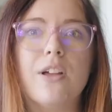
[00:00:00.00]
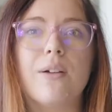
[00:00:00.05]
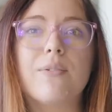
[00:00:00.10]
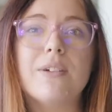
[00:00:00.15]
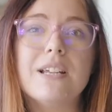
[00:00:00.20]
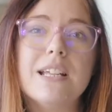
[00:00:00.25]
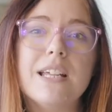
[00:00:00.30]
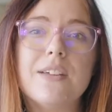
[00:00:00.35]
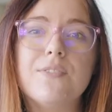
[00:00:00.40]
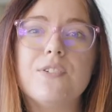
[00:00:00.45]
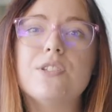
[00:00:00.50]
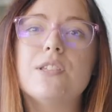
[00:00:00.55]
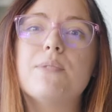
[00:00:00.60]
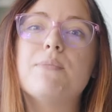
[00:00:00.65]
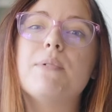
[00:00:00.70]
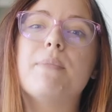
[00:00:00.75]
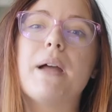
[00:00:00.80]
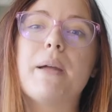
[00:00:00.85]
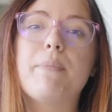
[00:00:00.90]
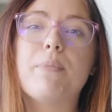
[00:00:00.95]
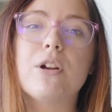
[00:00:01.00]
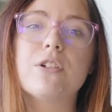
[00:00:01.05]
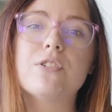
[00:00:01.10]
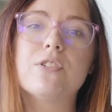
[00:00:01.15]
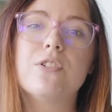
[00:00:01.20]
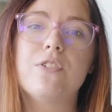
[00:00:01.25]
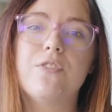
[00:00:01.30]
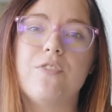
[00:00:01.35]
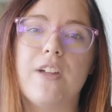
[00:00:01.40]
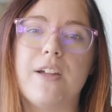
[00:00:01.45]
So I'm gonna give you some of my
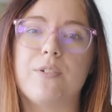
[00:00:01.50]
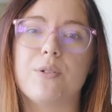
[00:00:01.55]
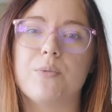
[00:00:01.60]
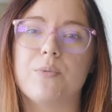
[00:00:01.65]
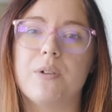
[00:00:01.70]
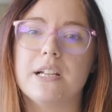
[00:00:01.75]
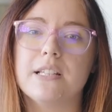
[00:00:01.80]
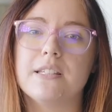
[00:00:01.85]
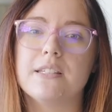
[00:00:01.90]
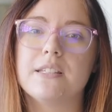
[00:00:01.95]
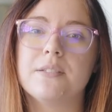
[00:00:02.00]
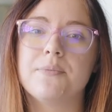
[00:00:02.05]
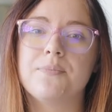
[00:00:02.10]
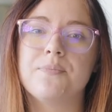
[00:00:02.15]
personal favorite ones.